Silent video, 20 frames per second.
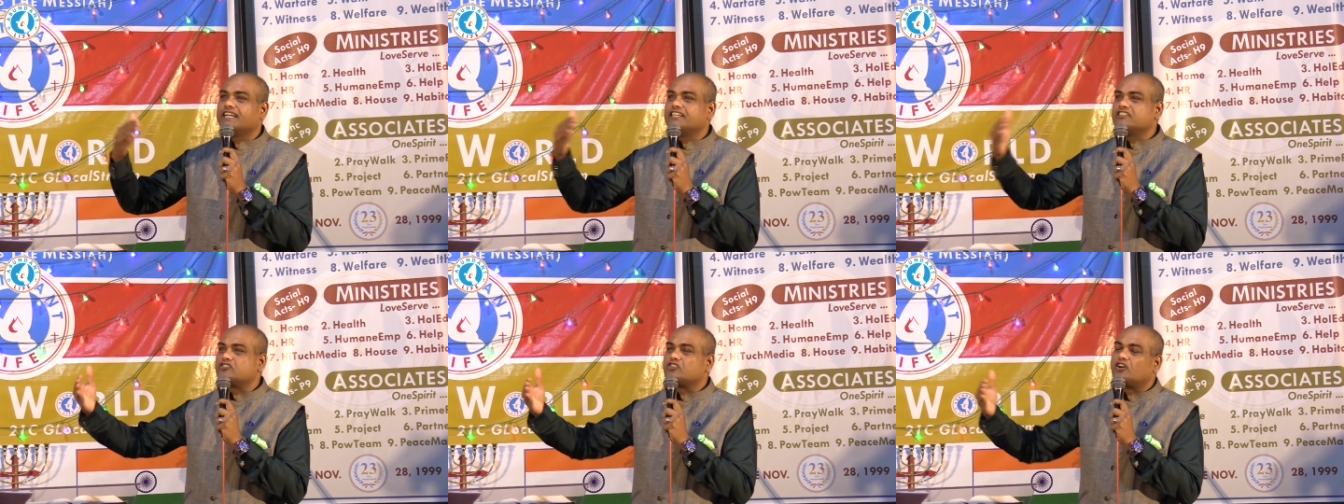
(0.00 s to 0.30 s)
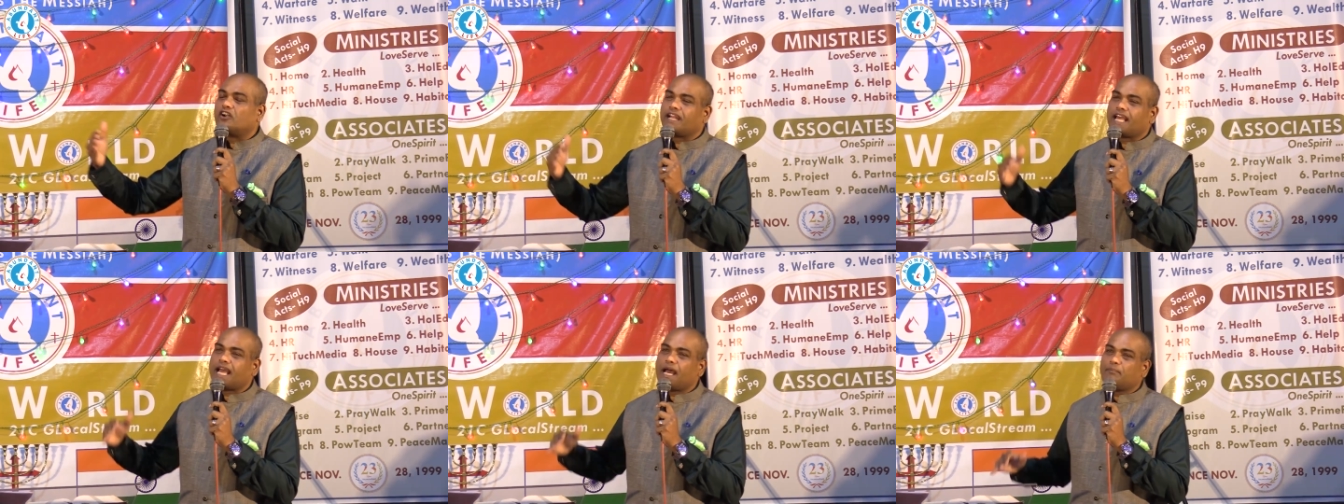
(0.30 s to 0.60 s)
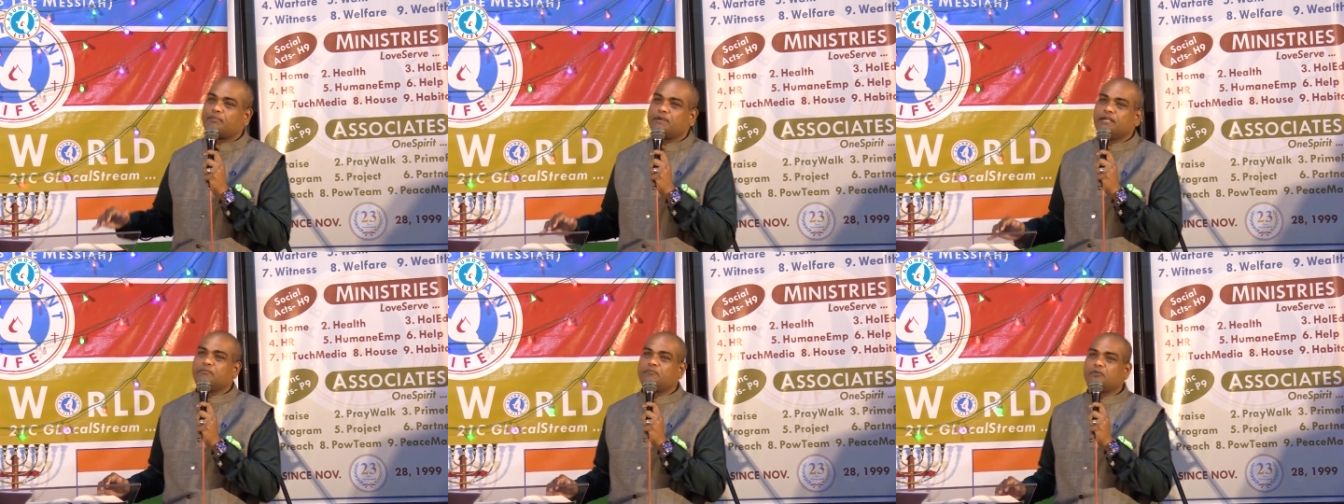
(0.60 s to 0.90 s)
has not
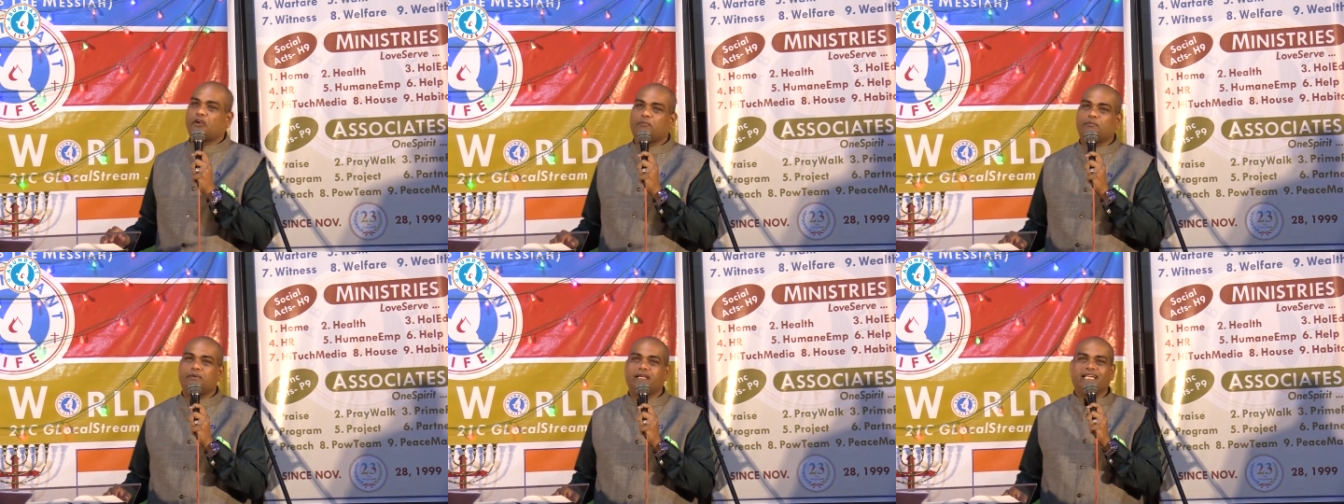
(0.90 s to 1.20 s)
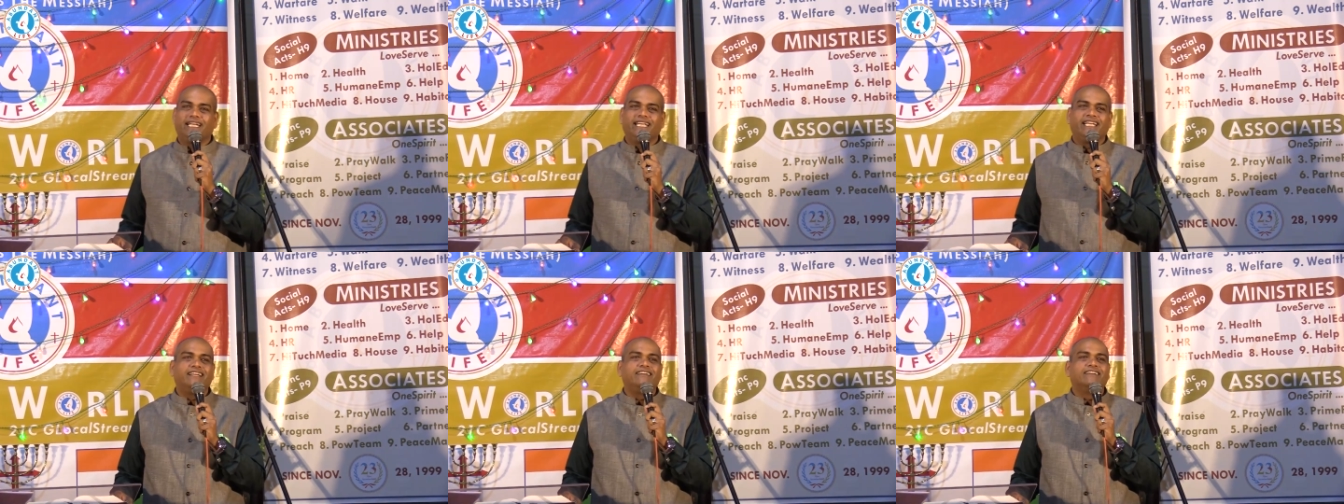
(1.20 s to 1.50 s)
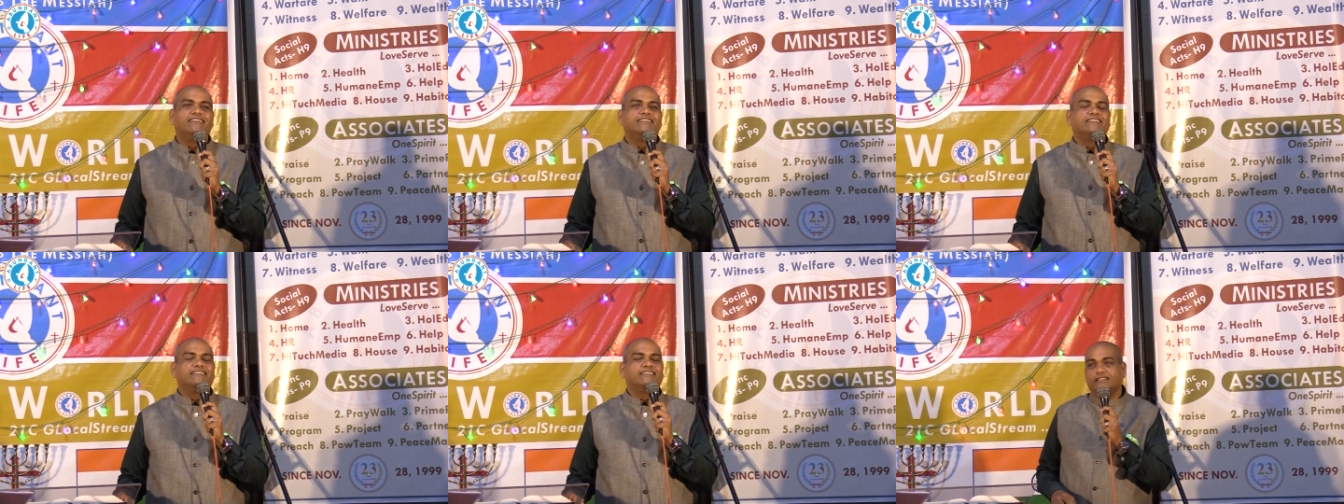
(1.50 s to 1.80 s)
happened
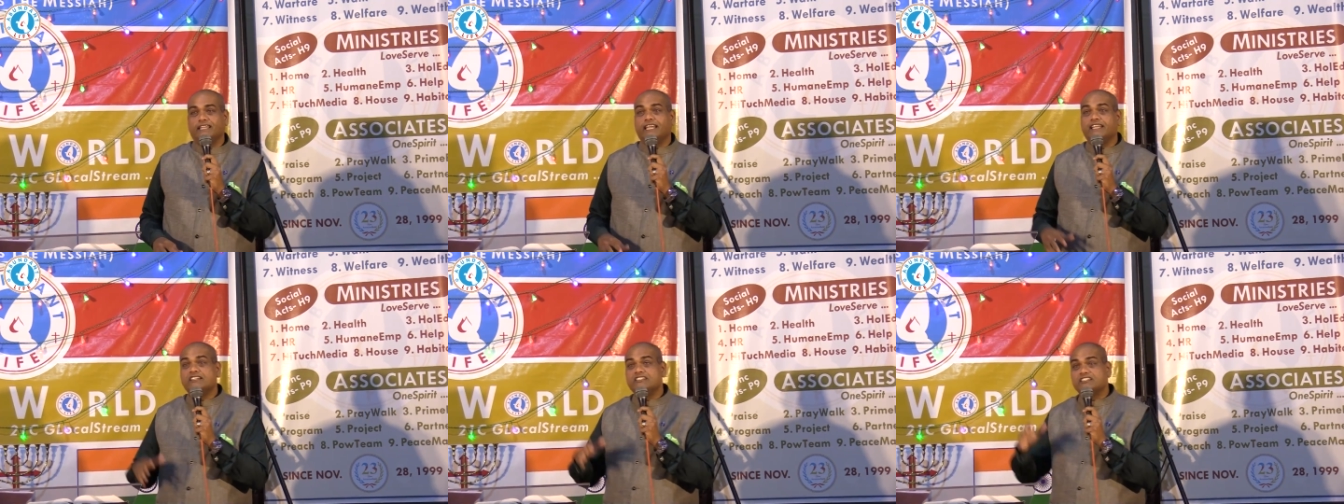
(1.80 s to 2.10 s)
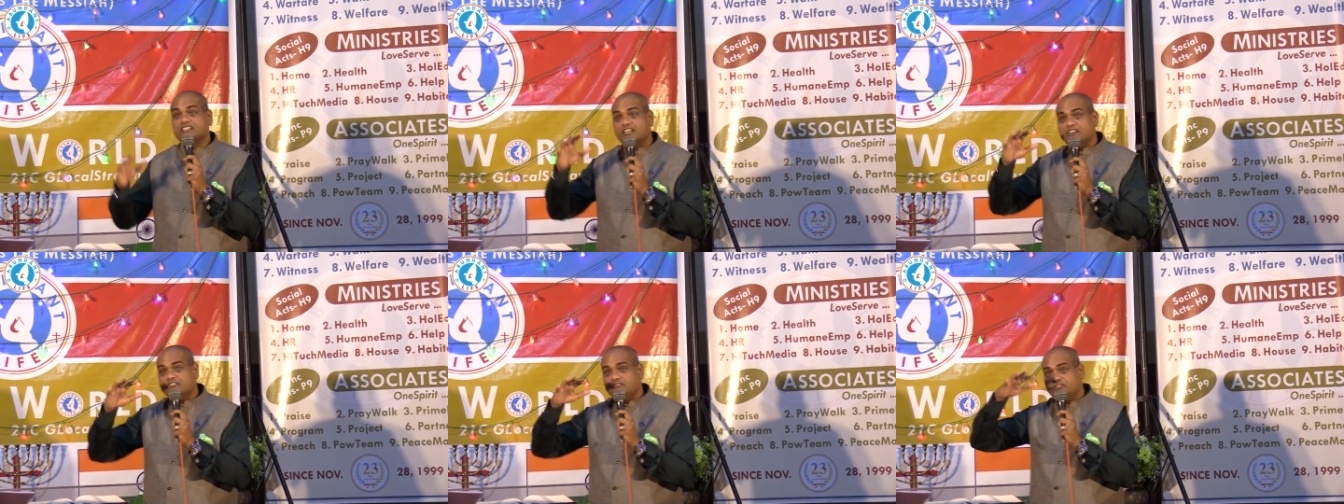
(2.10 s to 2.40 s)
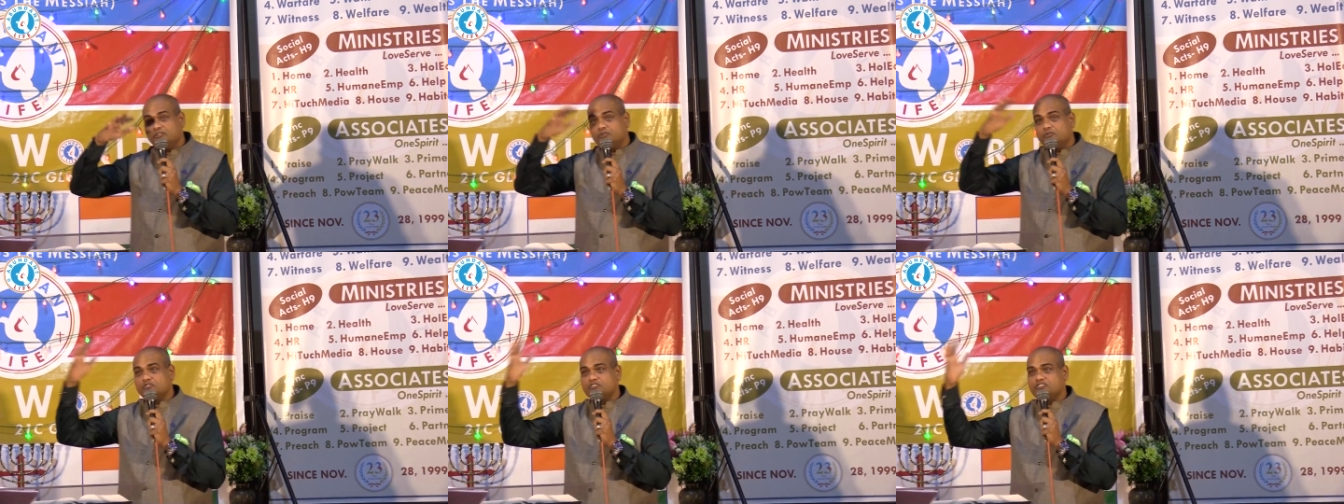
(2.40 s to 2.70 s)
properly, there is
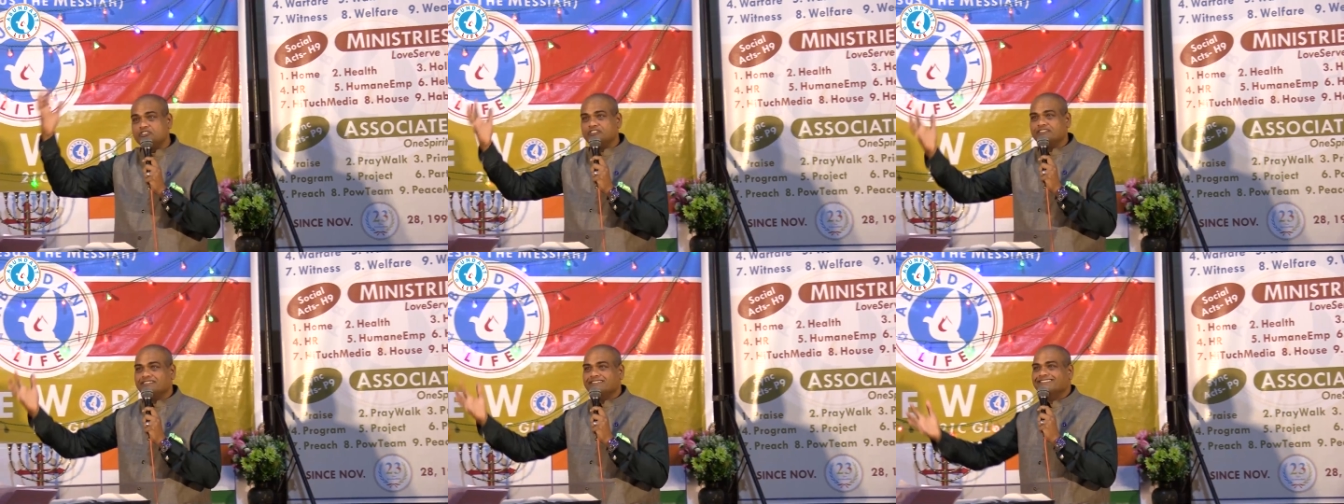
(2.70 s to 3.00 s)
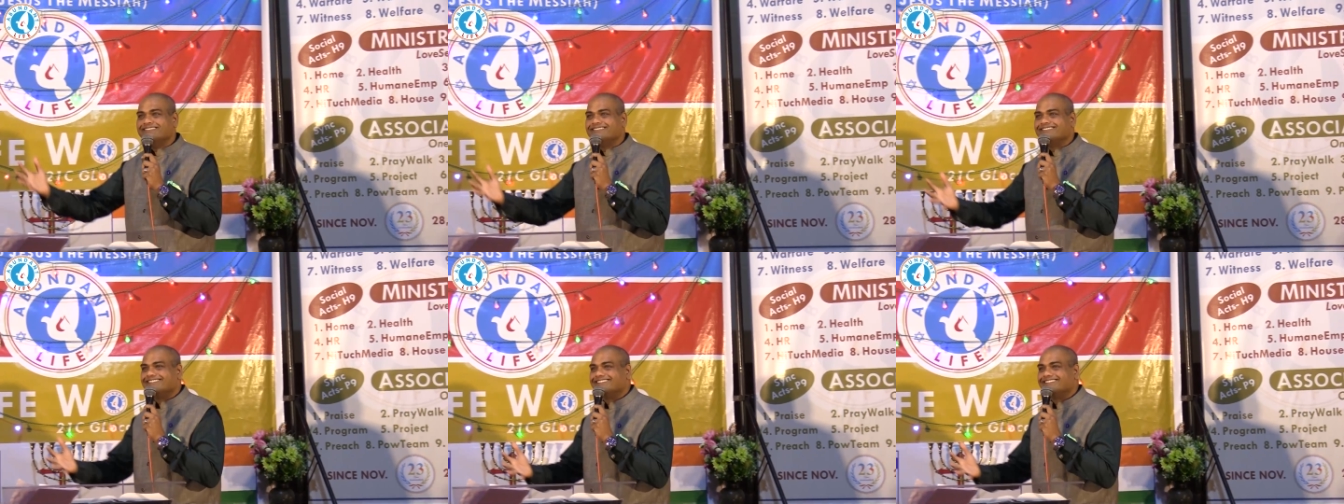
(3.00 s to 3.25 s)
confusion